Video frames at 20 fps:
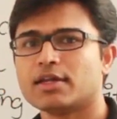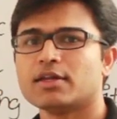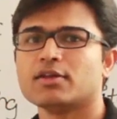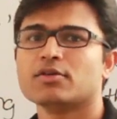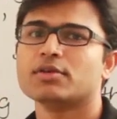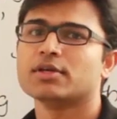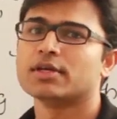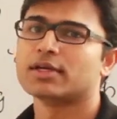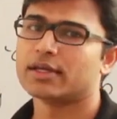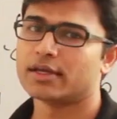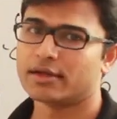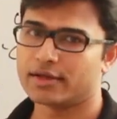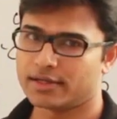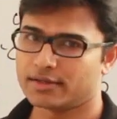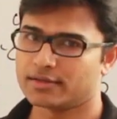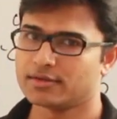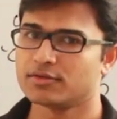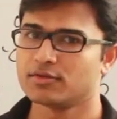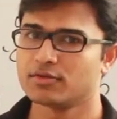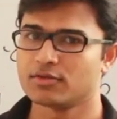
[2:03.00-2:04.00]
tell you the
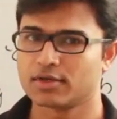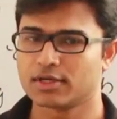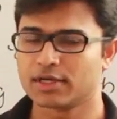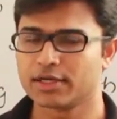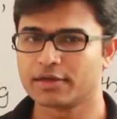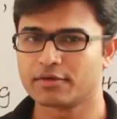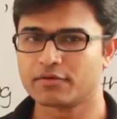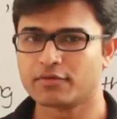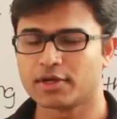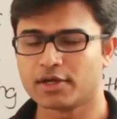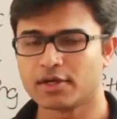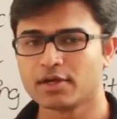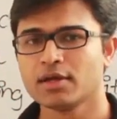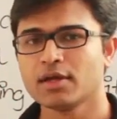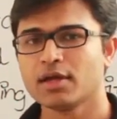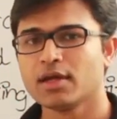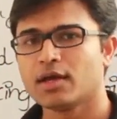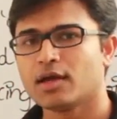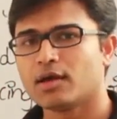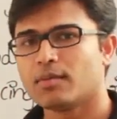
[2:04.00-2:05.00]
clear you know, clear way,
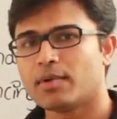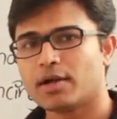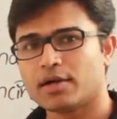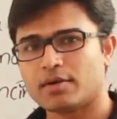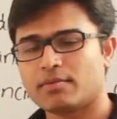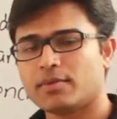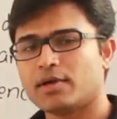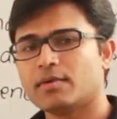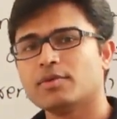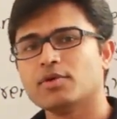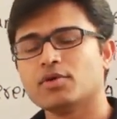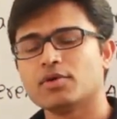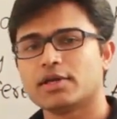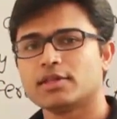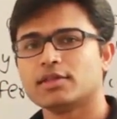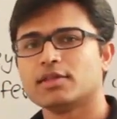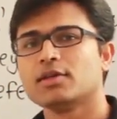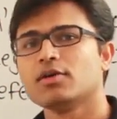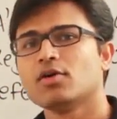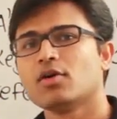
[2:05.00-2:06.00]
but maybe you
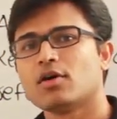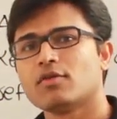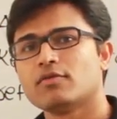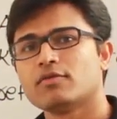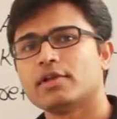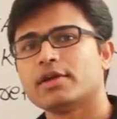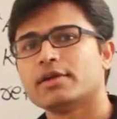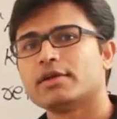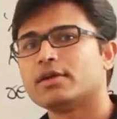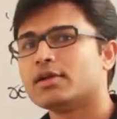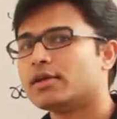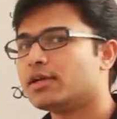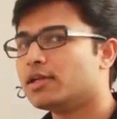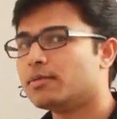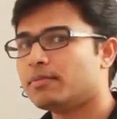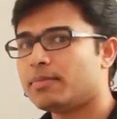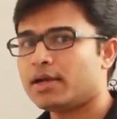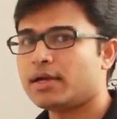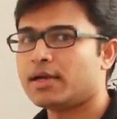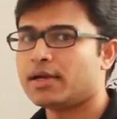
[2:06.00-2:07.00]
can think of that uh,
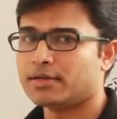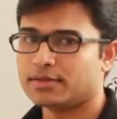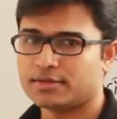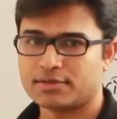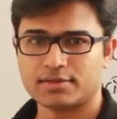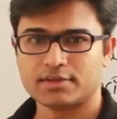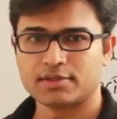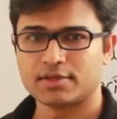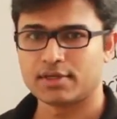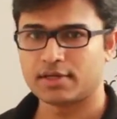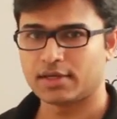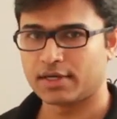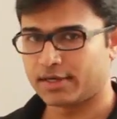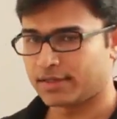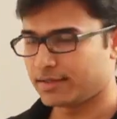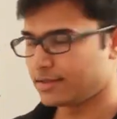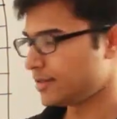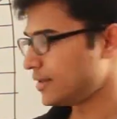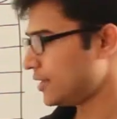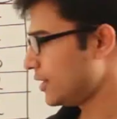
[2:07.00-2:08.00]
dependence. Let
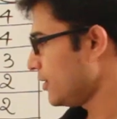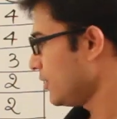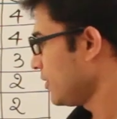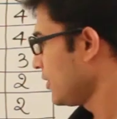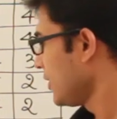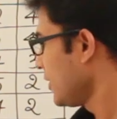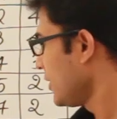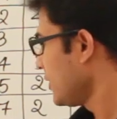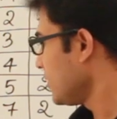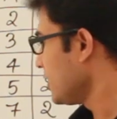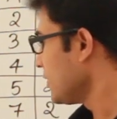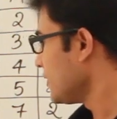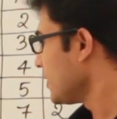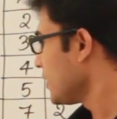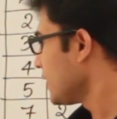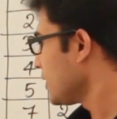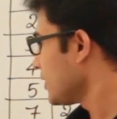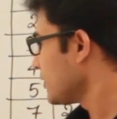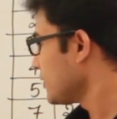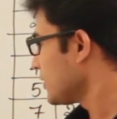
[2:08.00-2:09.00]
us say in
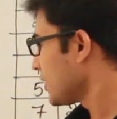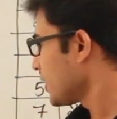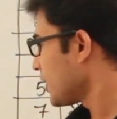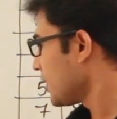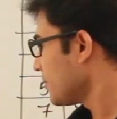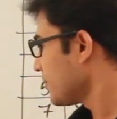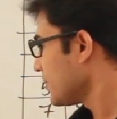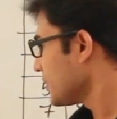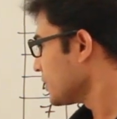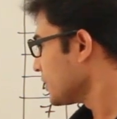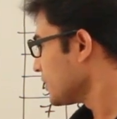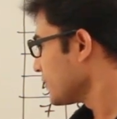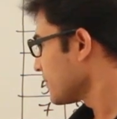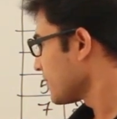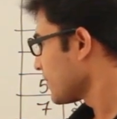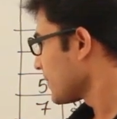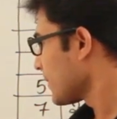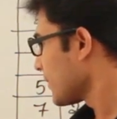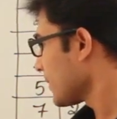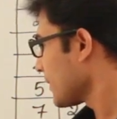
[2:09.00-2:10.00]
a in a company
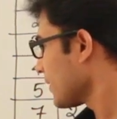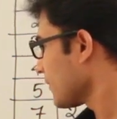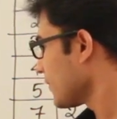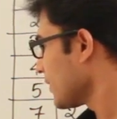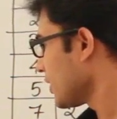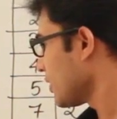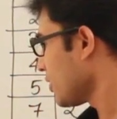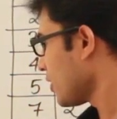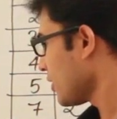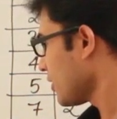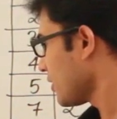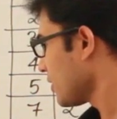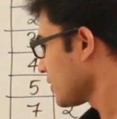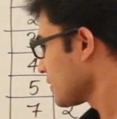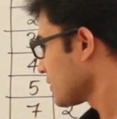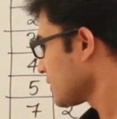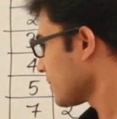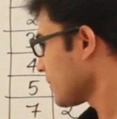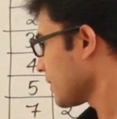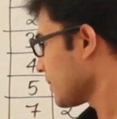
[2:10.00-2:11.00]
there
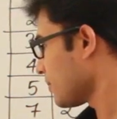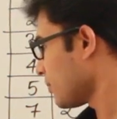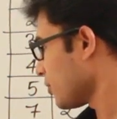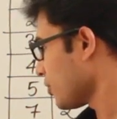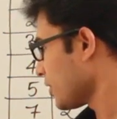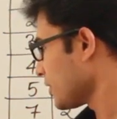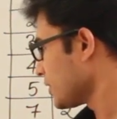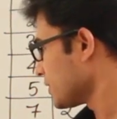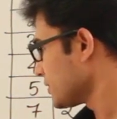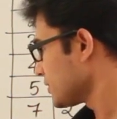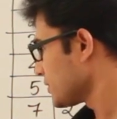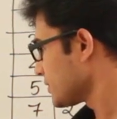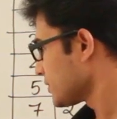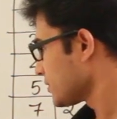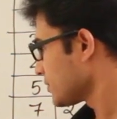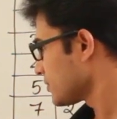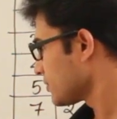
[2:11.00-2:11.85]
are some employees,